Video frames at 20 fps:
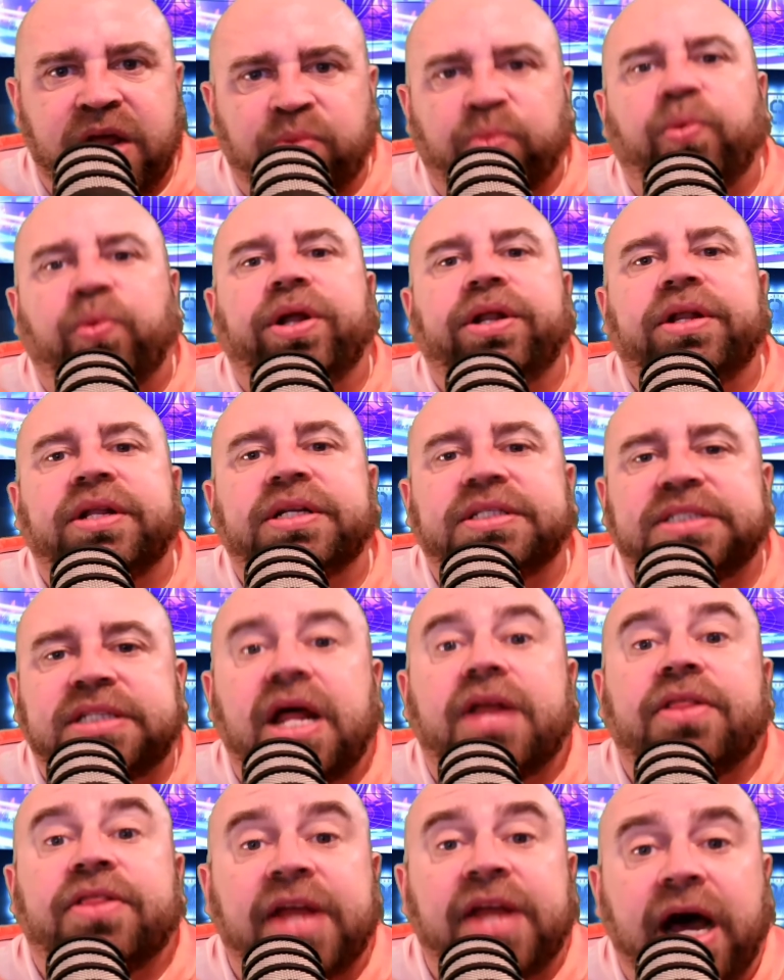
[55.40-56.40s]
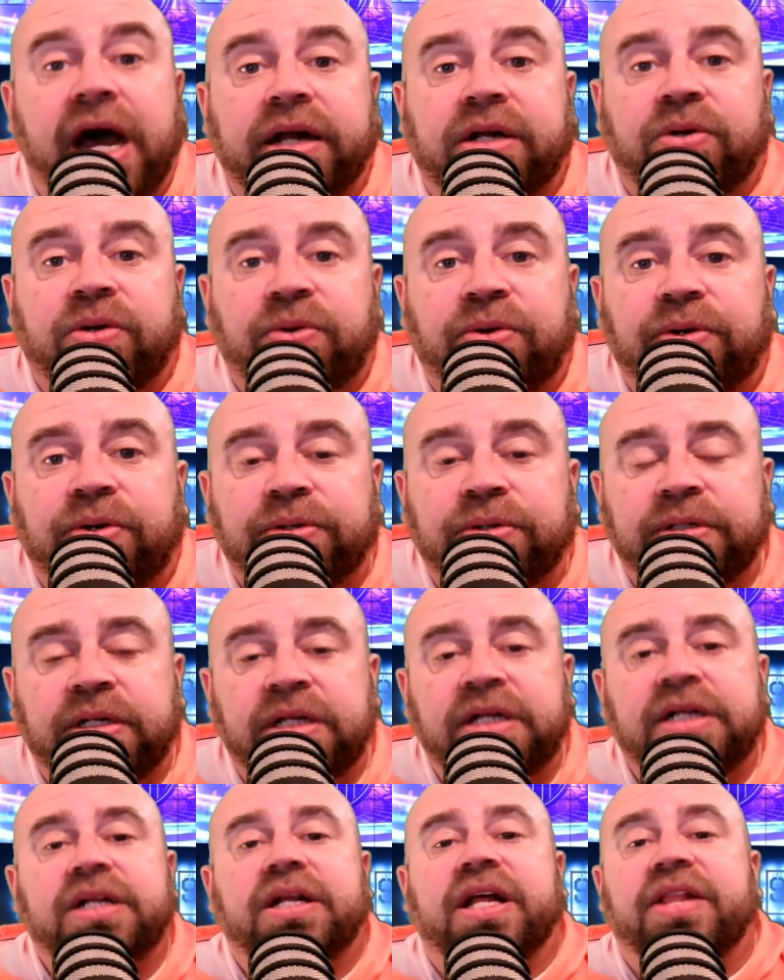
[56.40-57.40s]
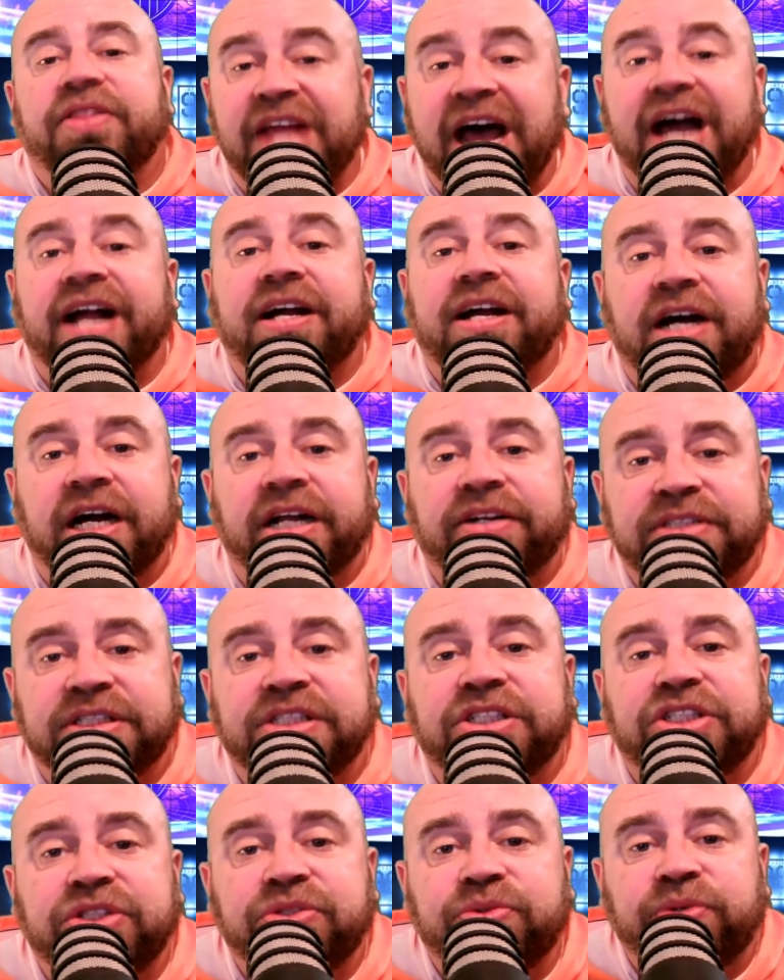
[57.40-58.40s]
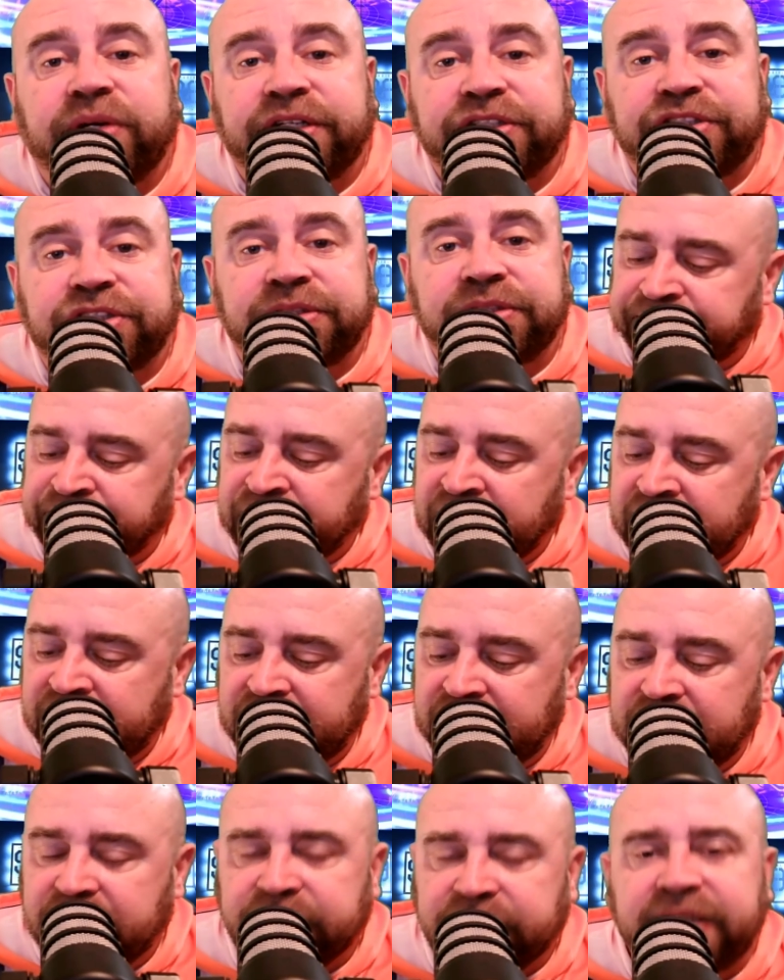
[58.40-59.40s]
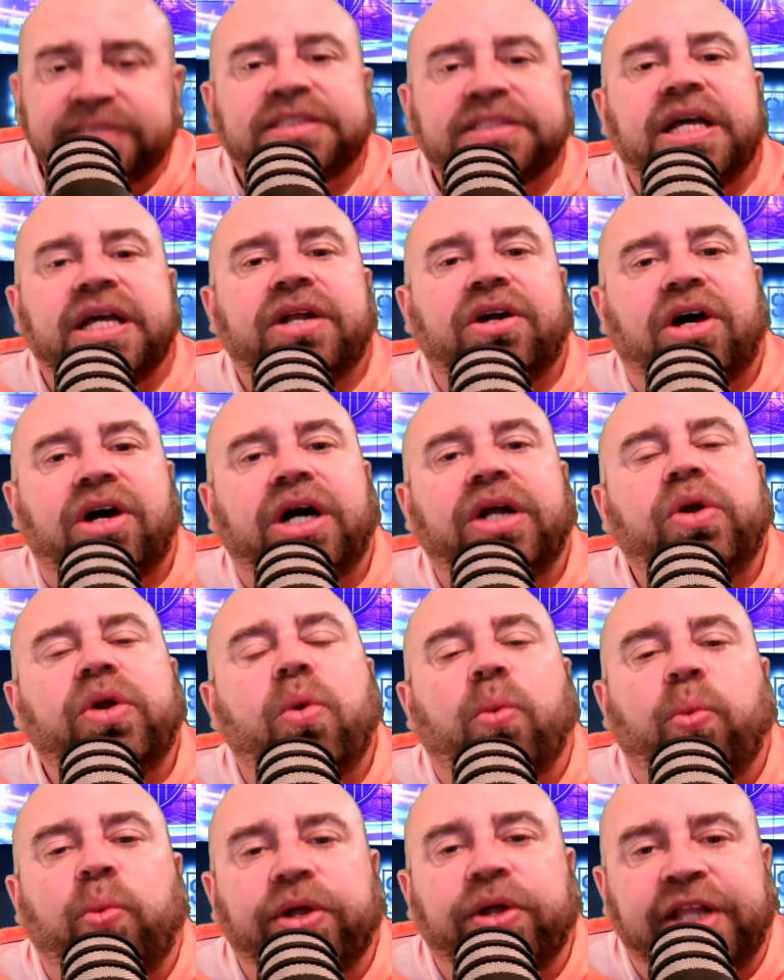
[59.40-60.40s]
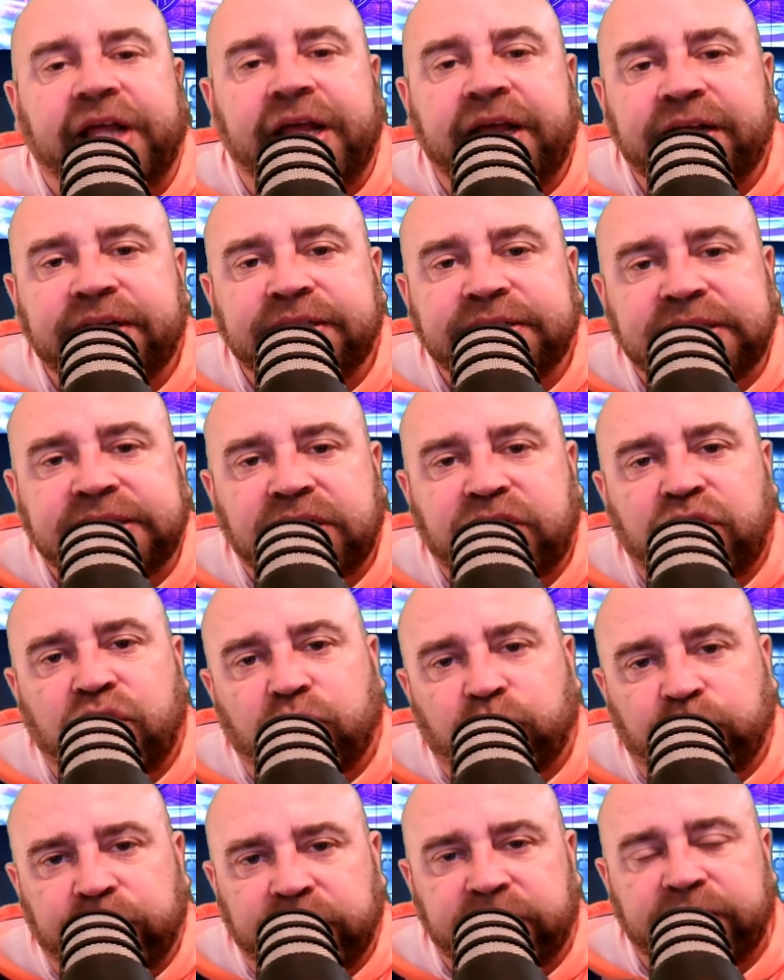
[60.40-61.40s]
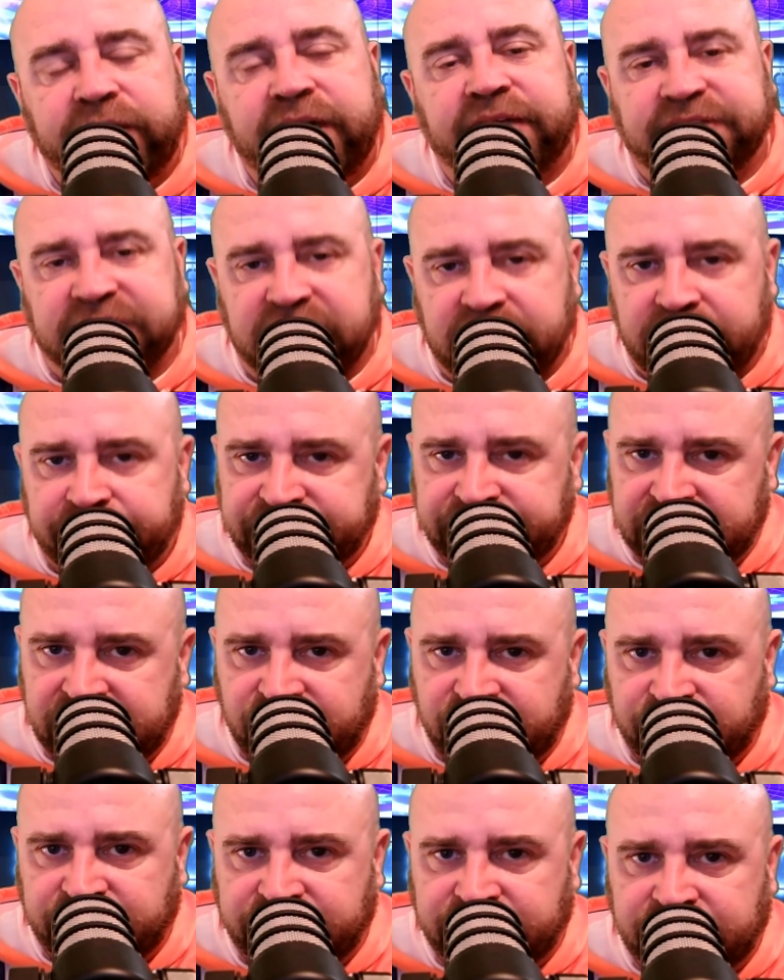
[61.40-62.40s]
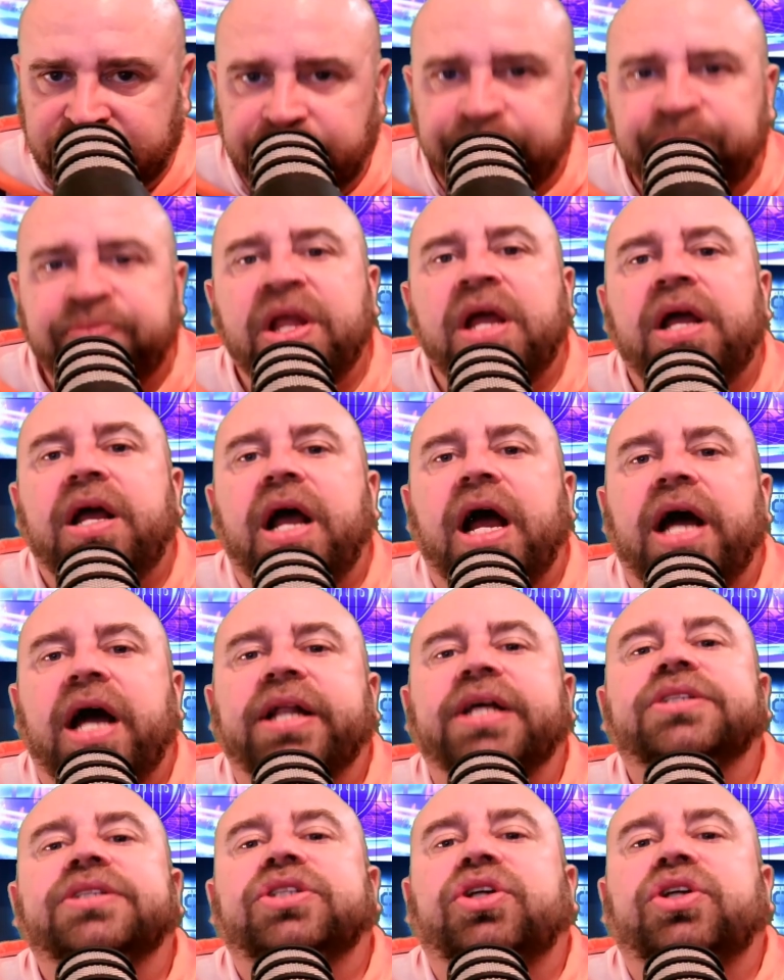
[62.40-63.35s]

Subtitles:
and witnessed that goal. That kind of situation. Let's get on with his career as an Edmonton Oiler and his